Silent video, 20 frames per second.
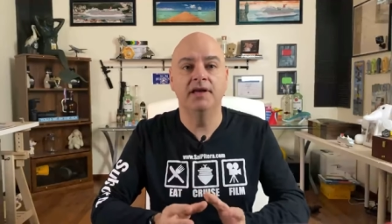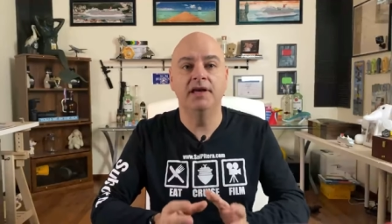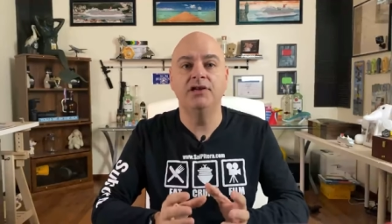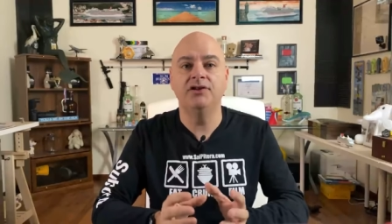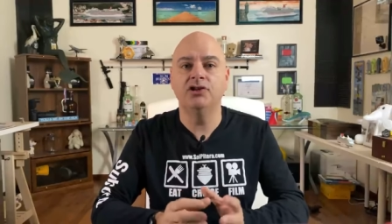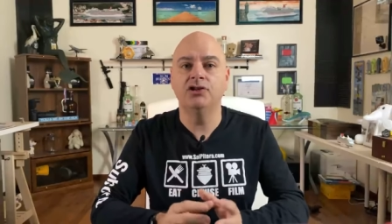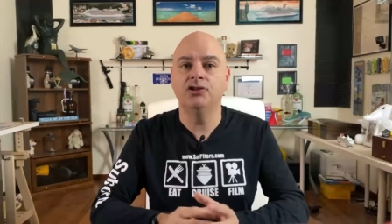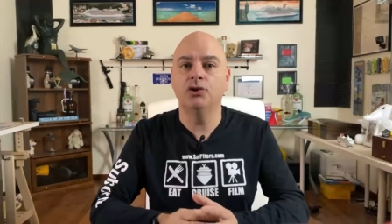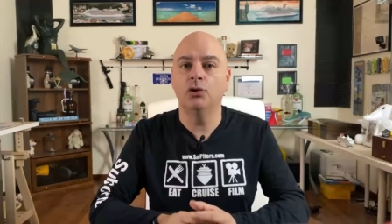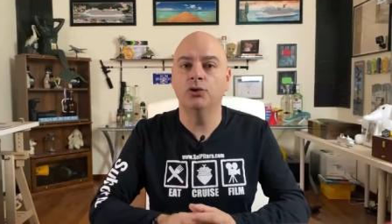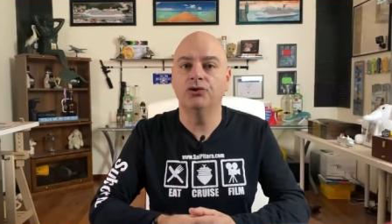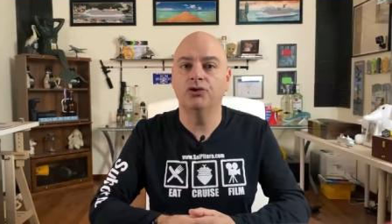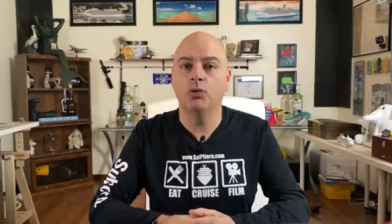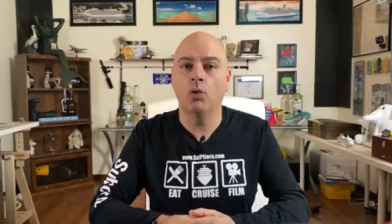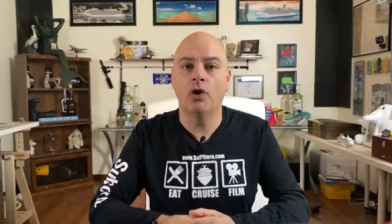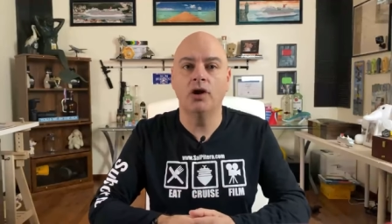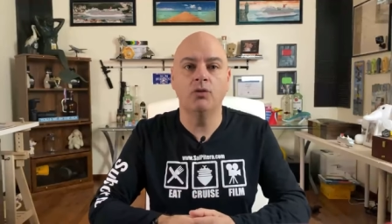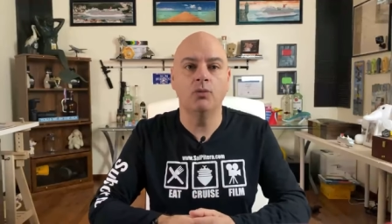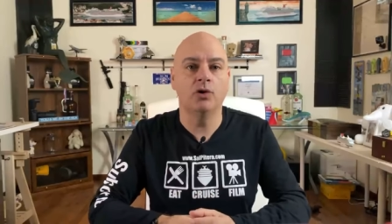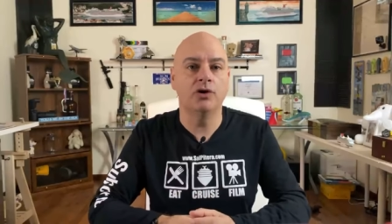Each adult
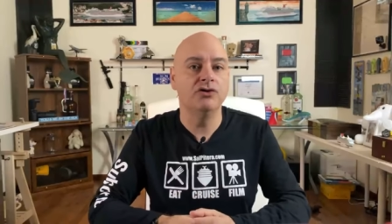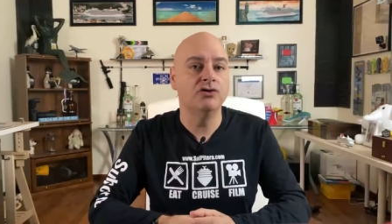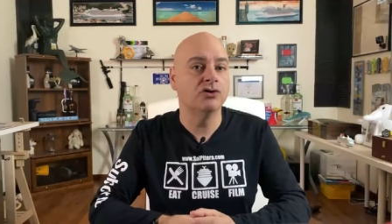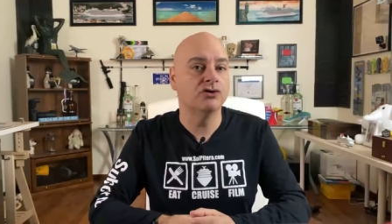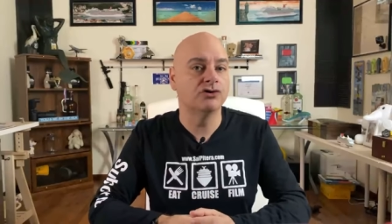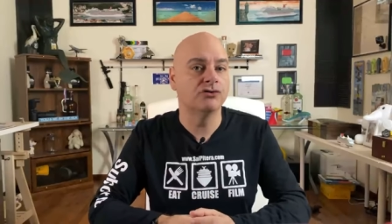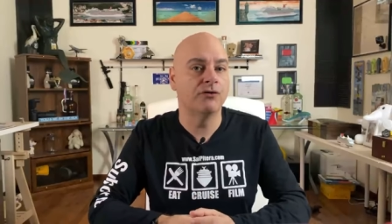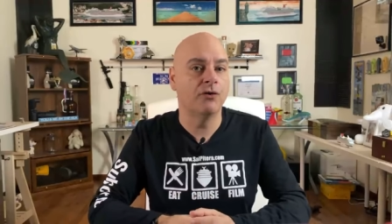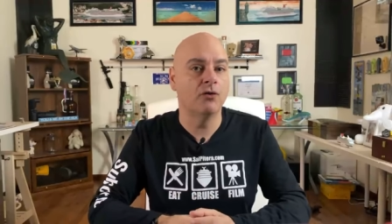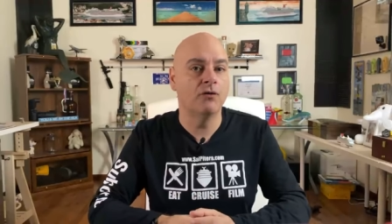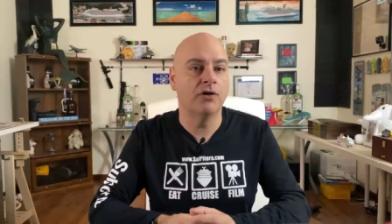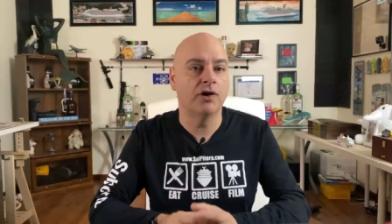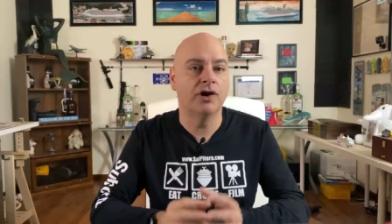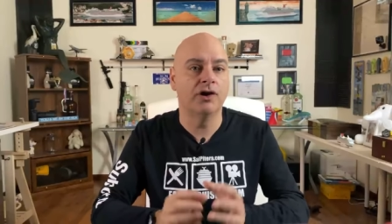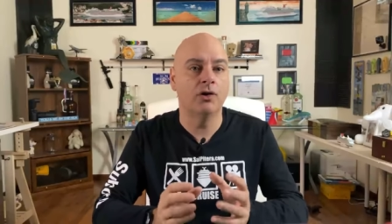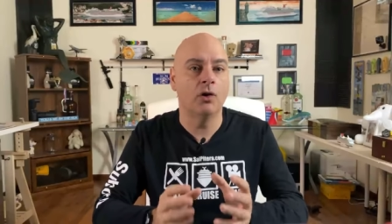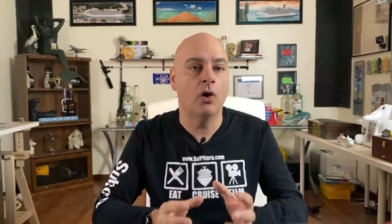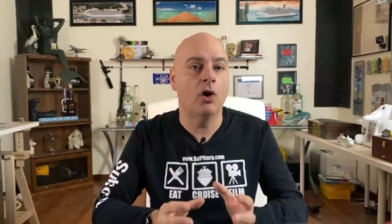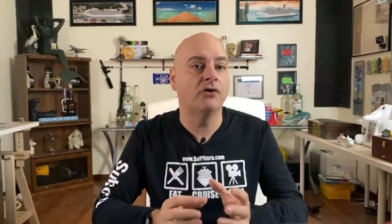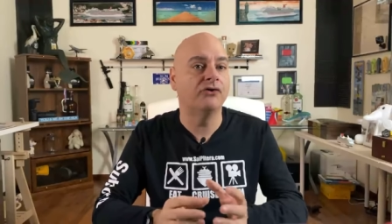21 years of over
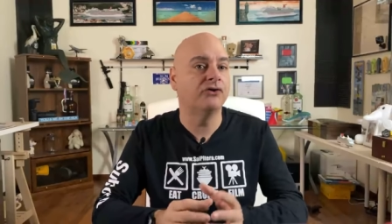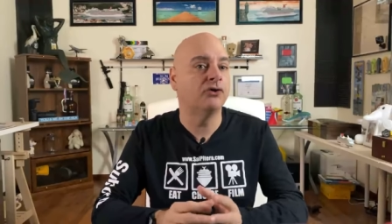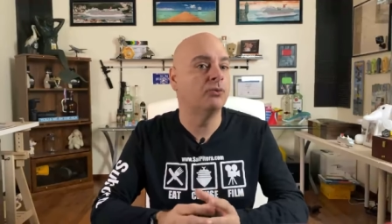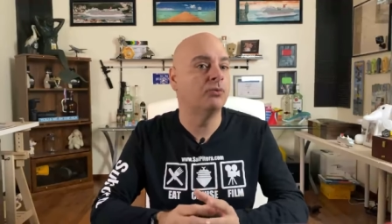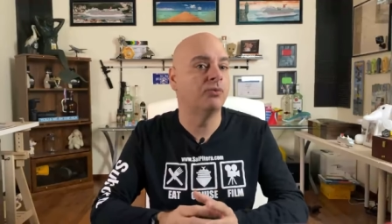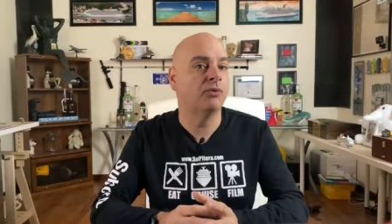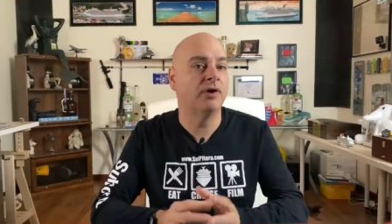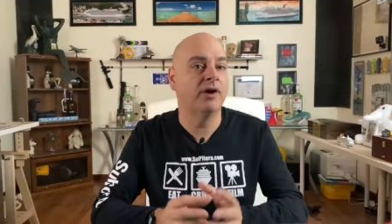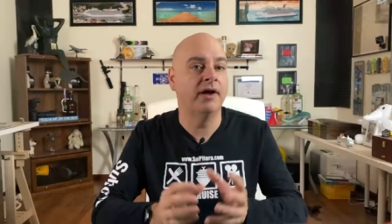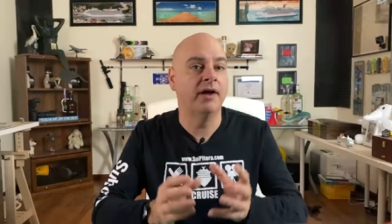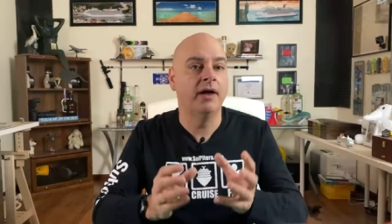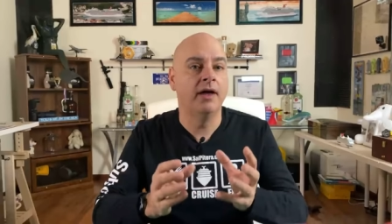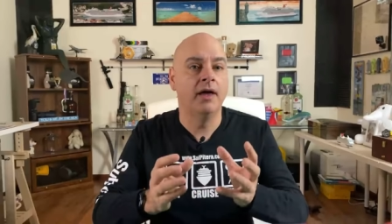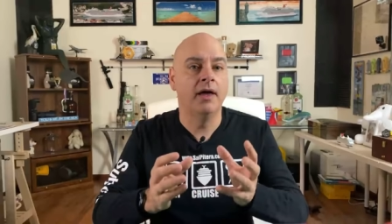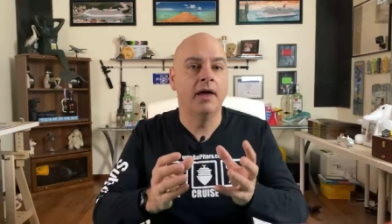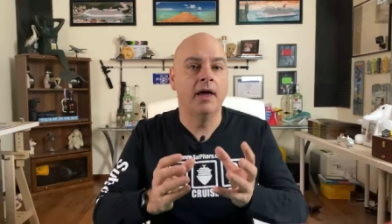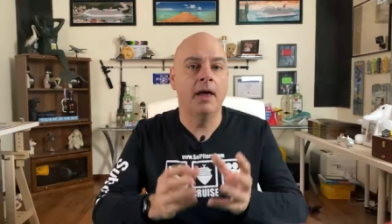can also bring